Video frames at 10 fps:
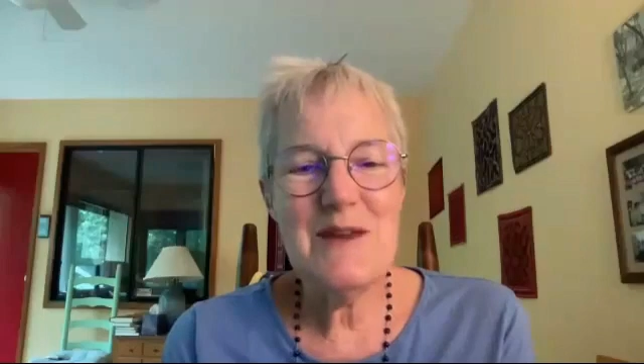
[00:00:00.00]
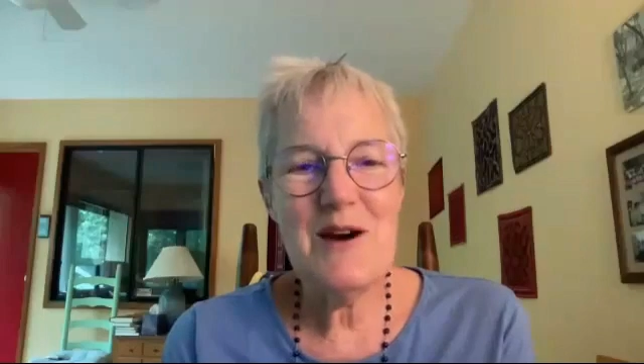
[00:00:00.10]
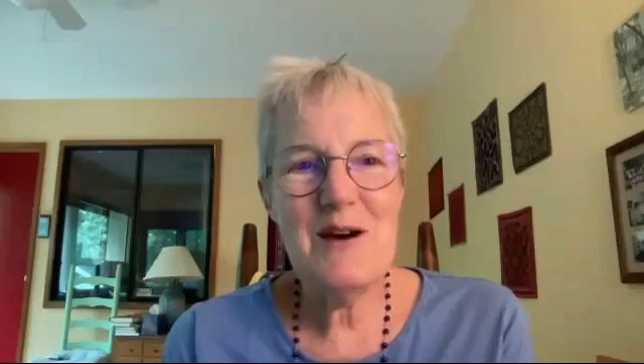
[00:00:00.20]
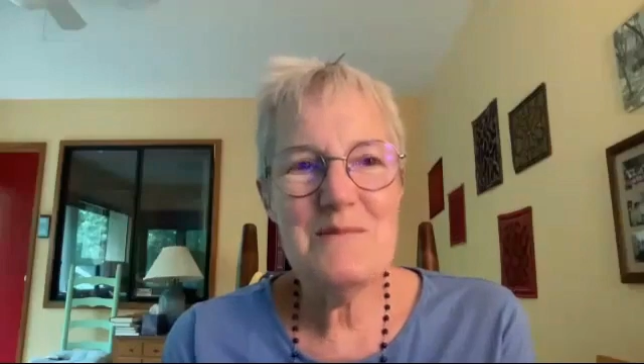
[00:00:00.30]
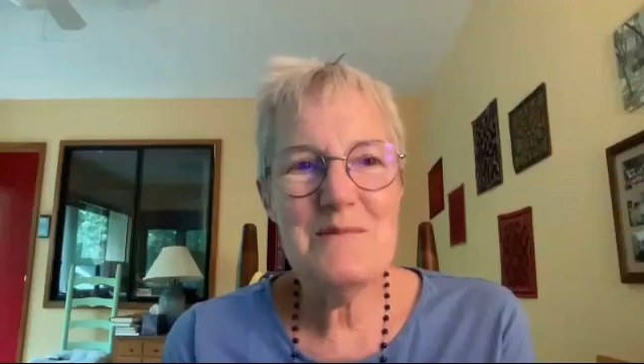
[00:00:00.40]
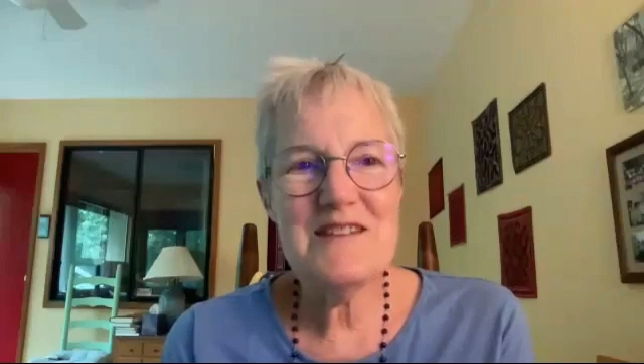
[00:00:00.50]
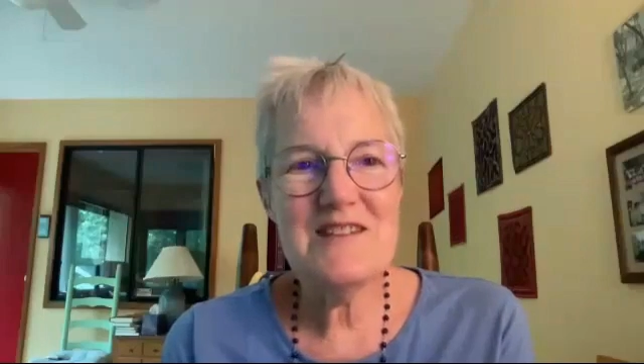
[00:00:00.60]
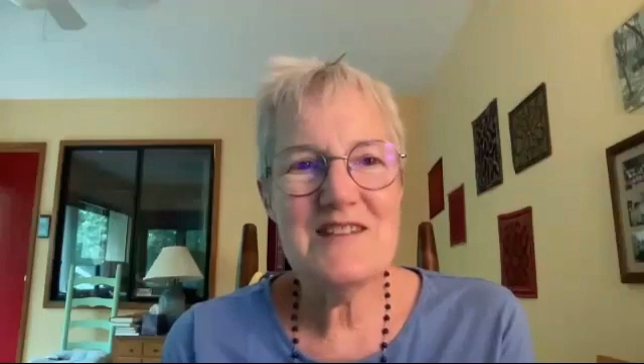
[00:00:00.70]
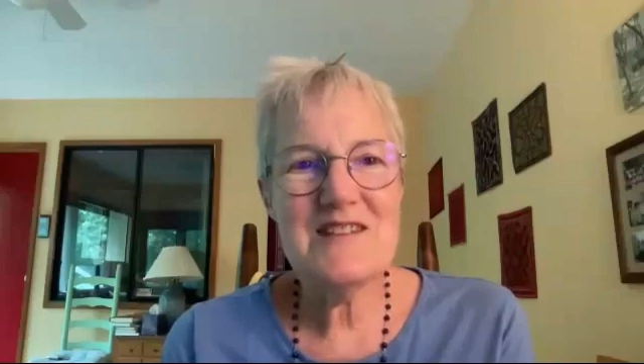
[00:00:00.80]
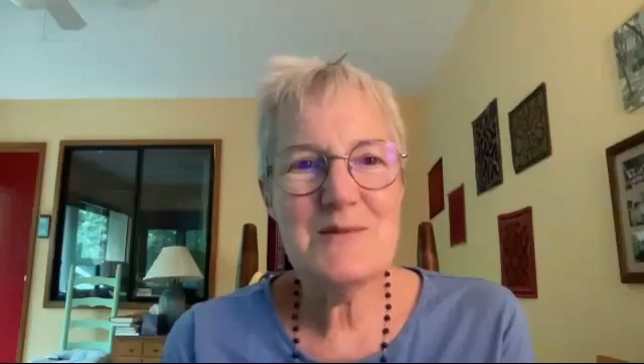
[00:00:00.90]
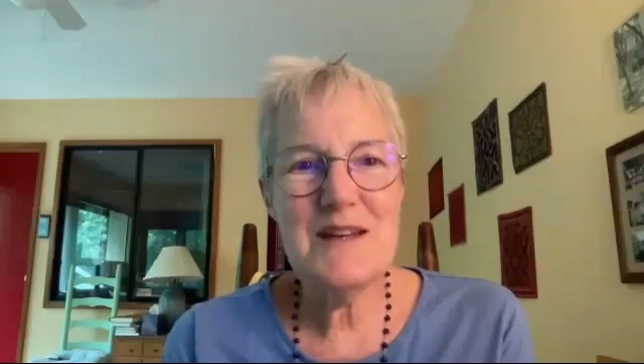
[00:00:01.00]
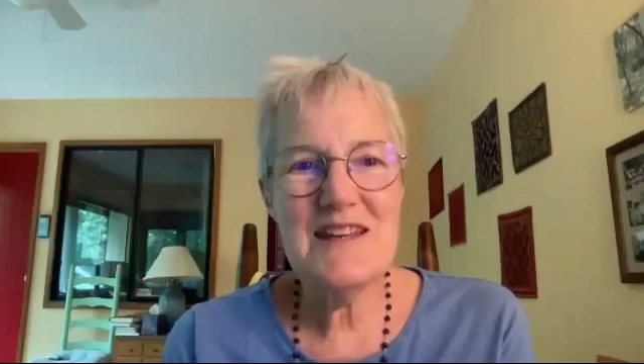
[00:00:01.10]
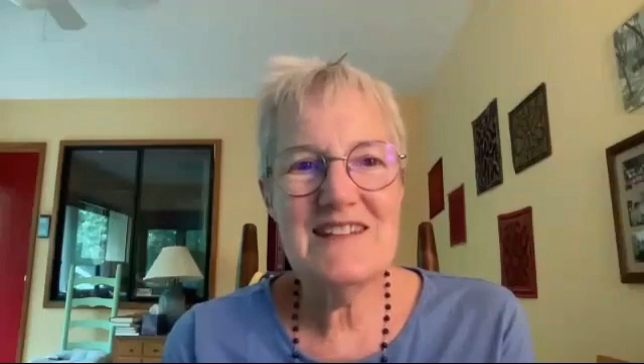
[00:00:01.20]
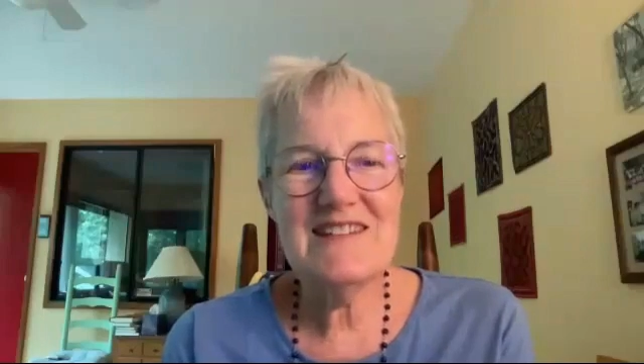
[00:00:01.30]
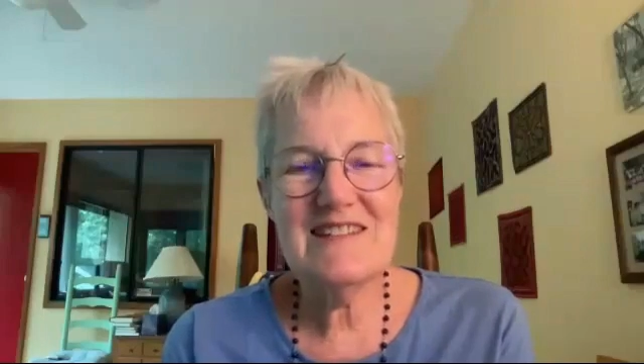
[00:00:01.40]
become such a
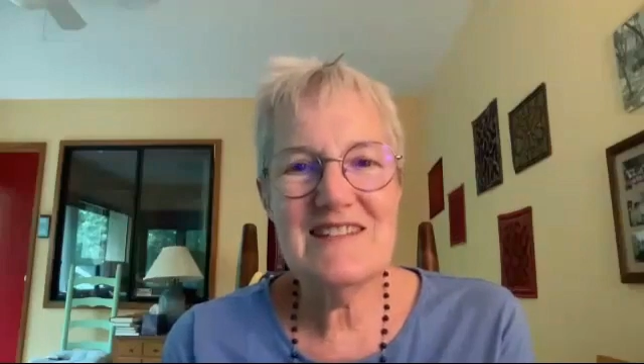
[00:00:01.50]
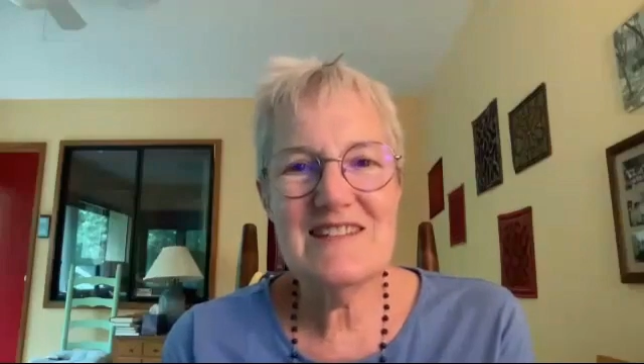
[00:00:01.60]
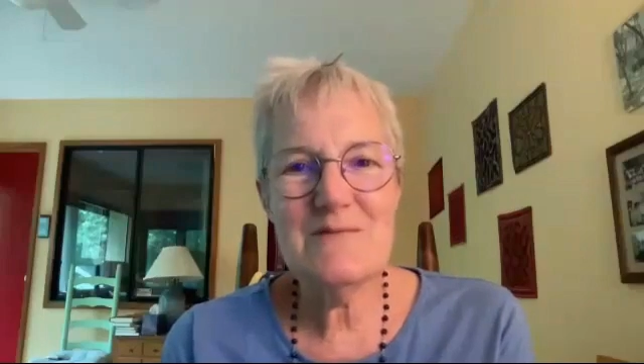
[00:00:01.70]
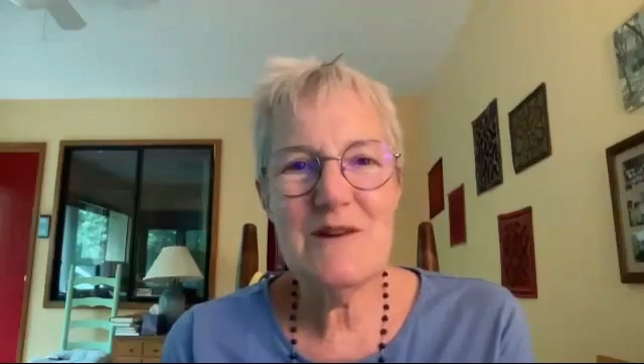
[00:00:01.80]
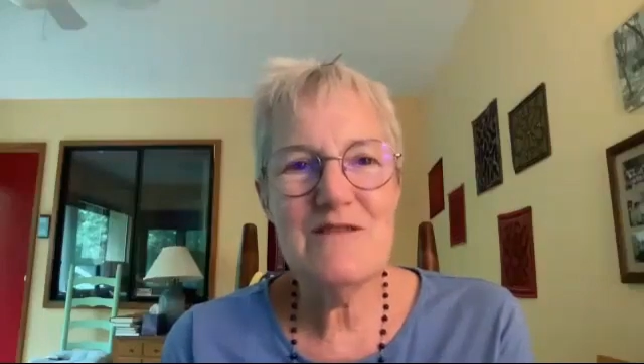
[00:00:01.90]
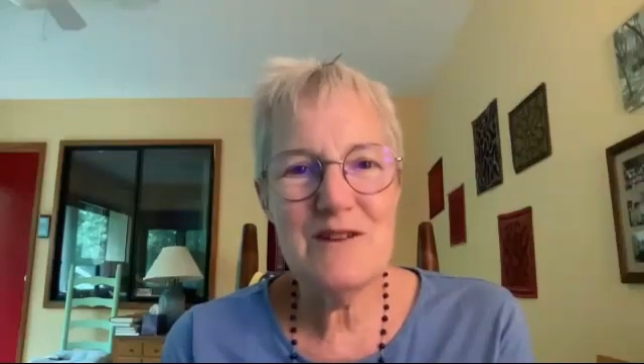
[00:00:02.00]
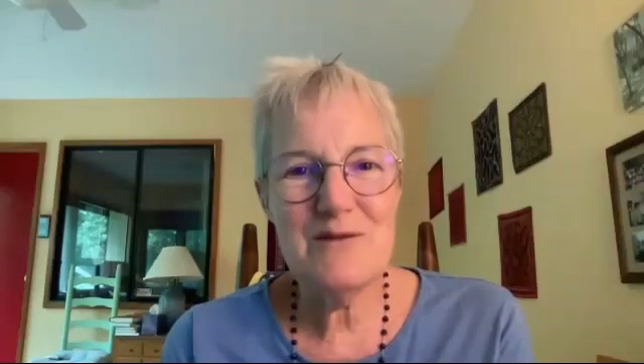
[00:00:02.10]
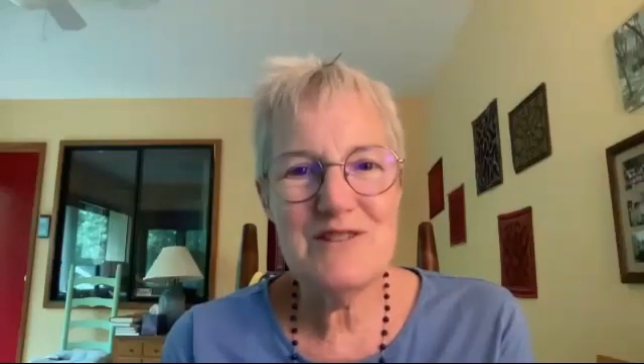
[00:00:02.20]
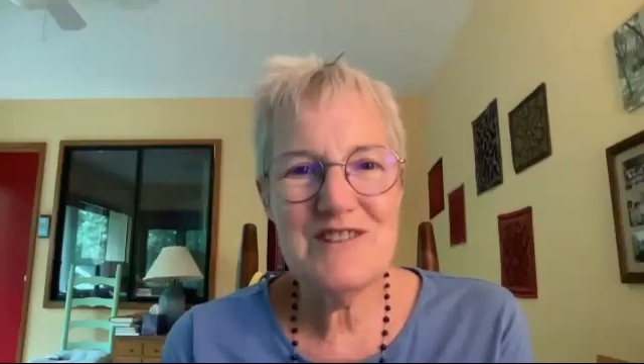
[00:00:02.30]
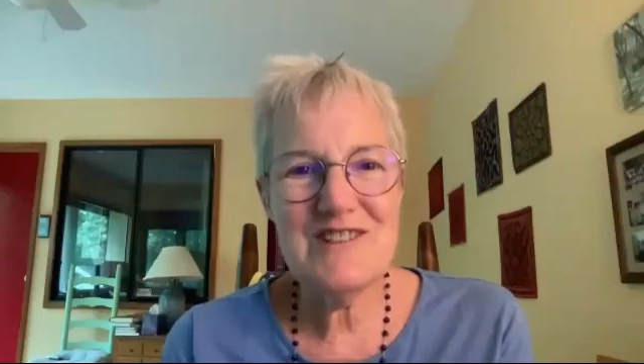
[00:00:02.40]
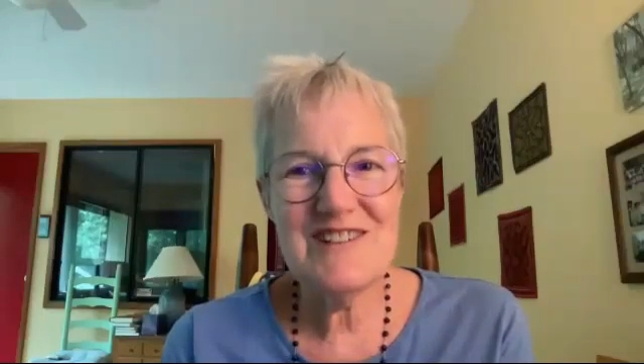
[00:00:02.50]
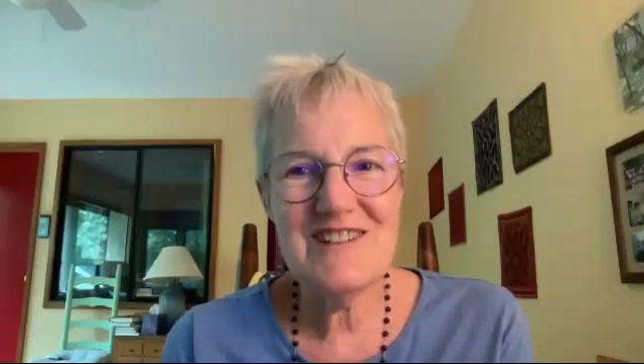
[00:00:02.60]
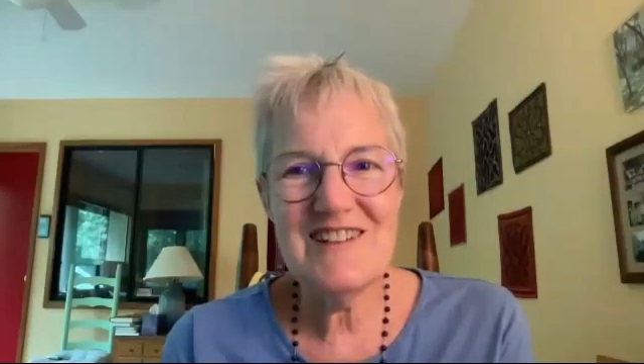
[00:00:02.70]
sweet refuge.